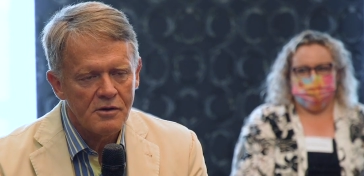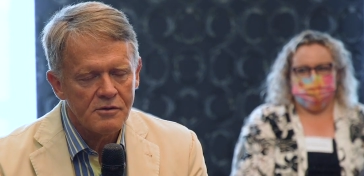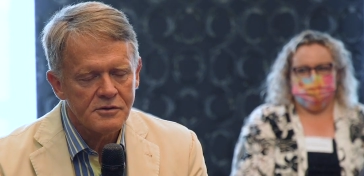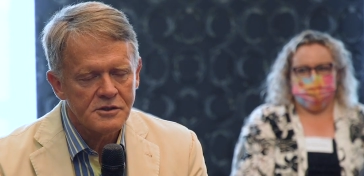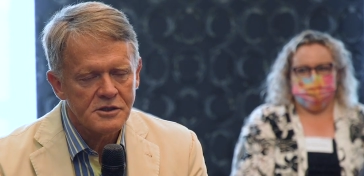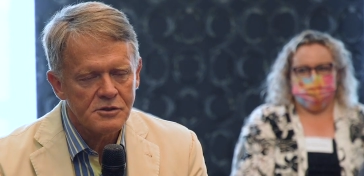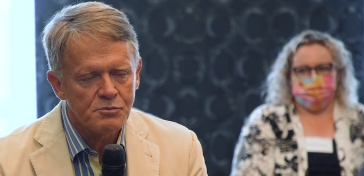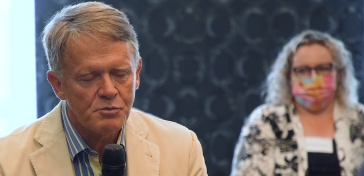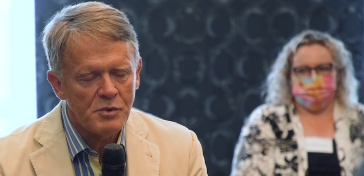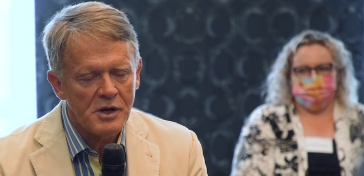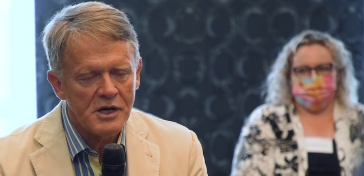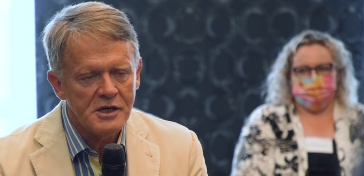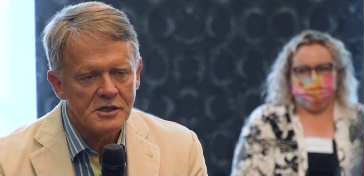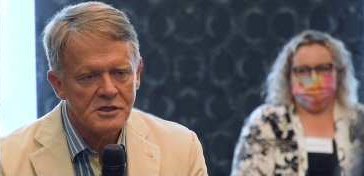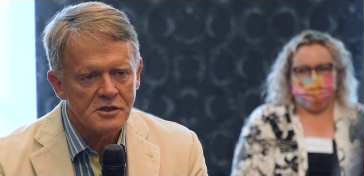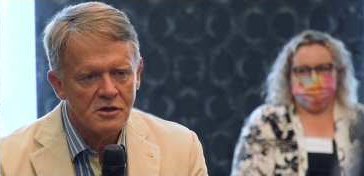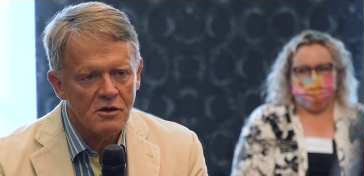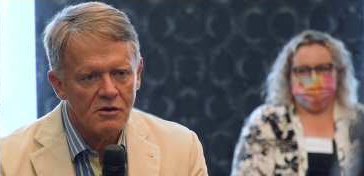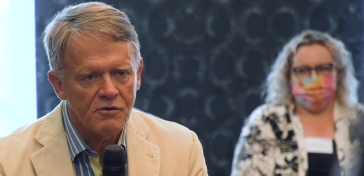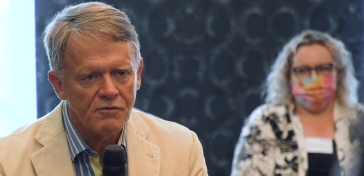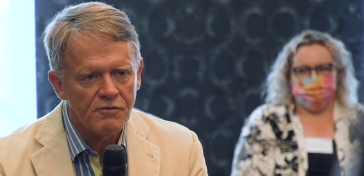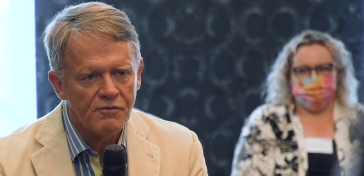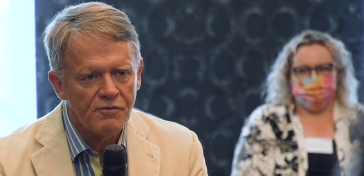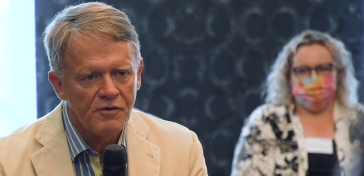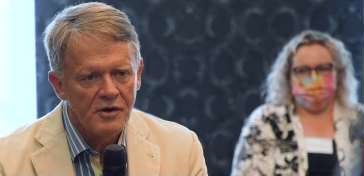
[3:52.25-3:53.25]
Speaker 1: space
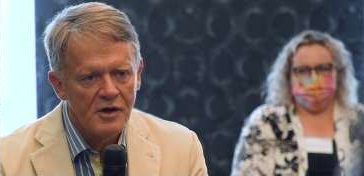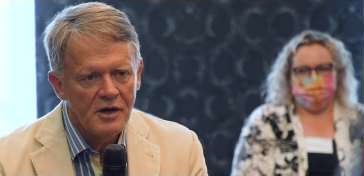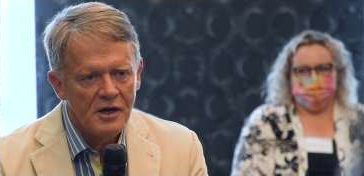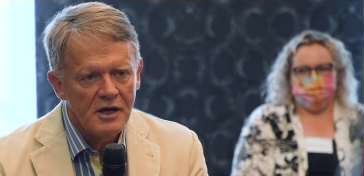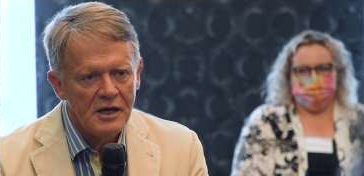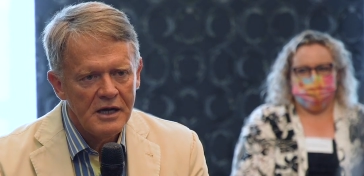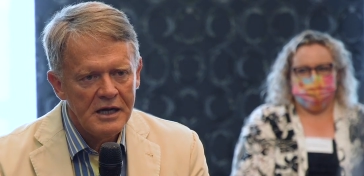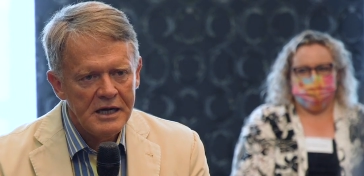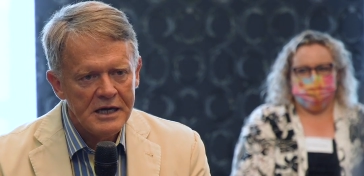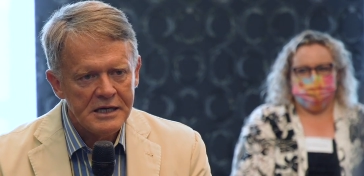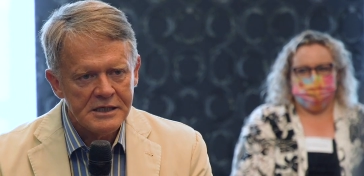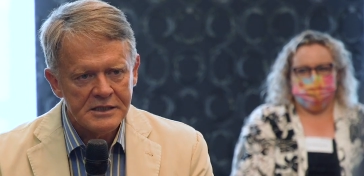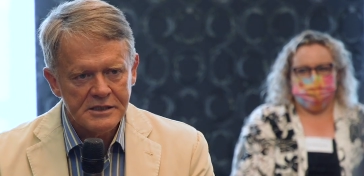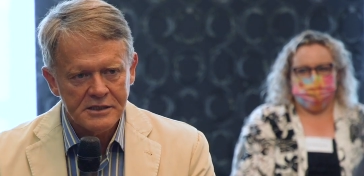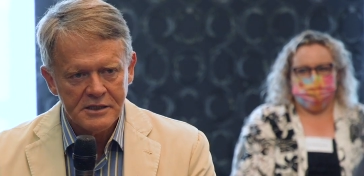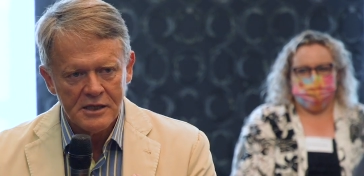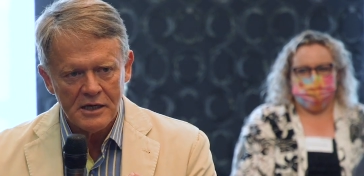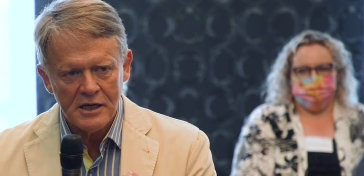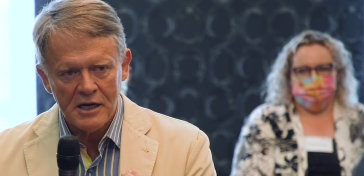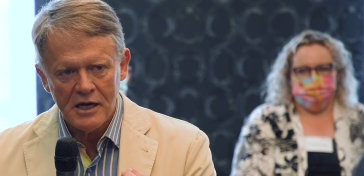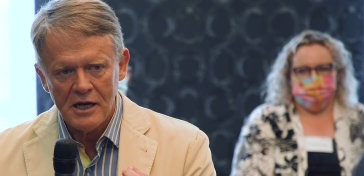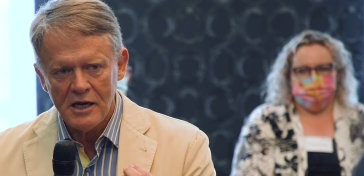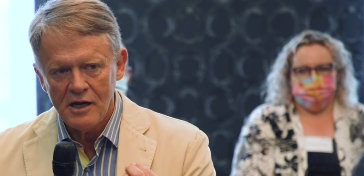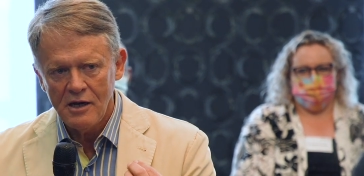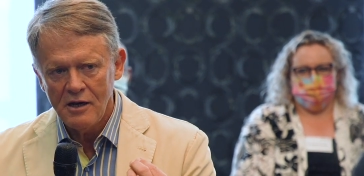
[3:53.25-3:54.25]
of
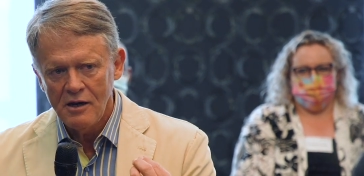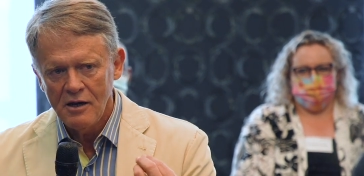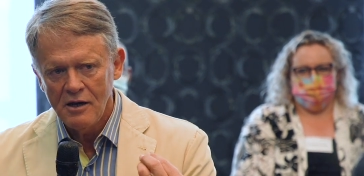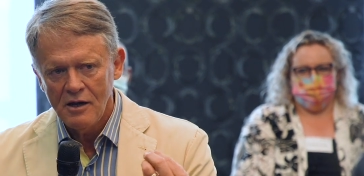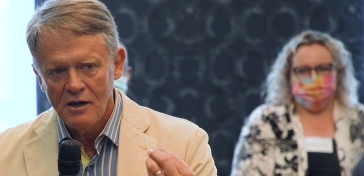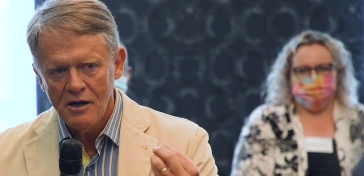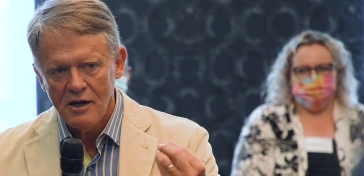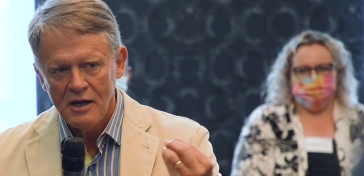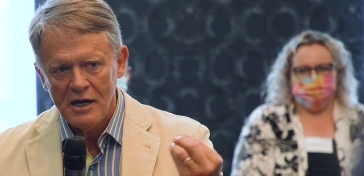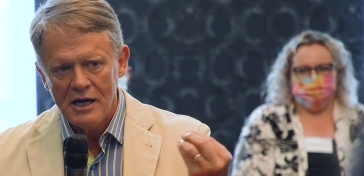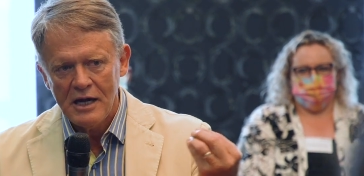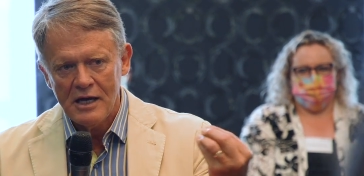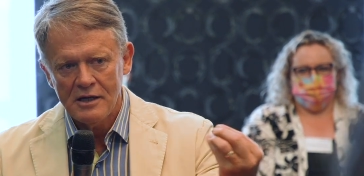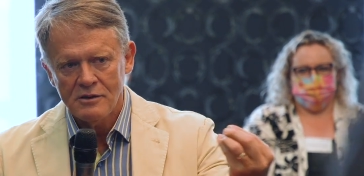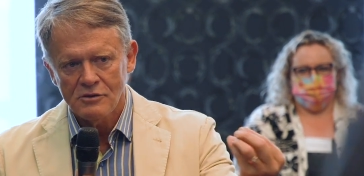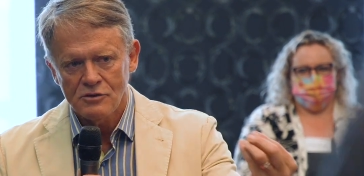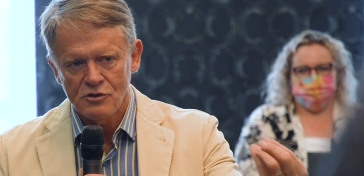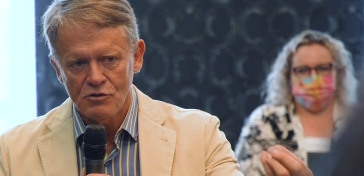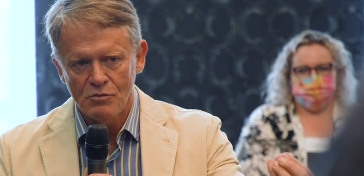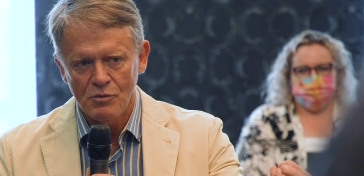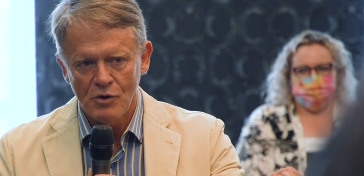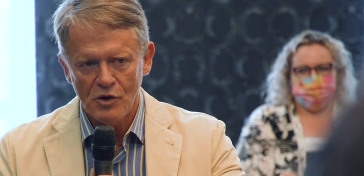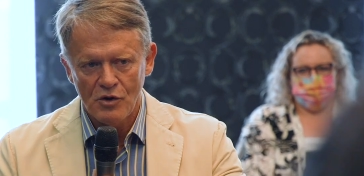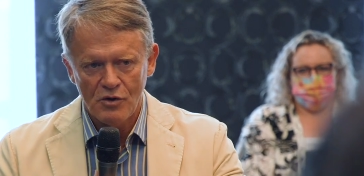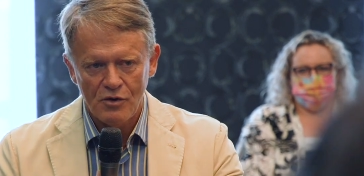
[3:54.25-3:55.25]
yesterday and
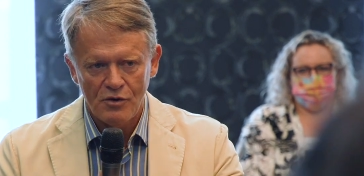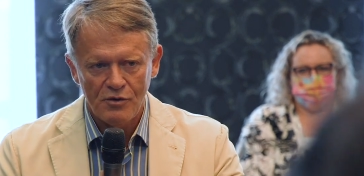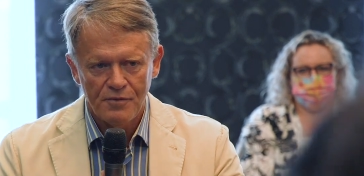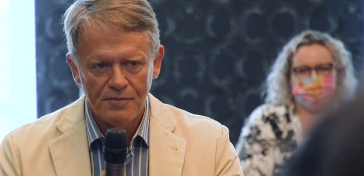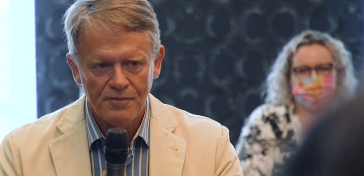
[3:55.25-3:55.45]
tomorrow.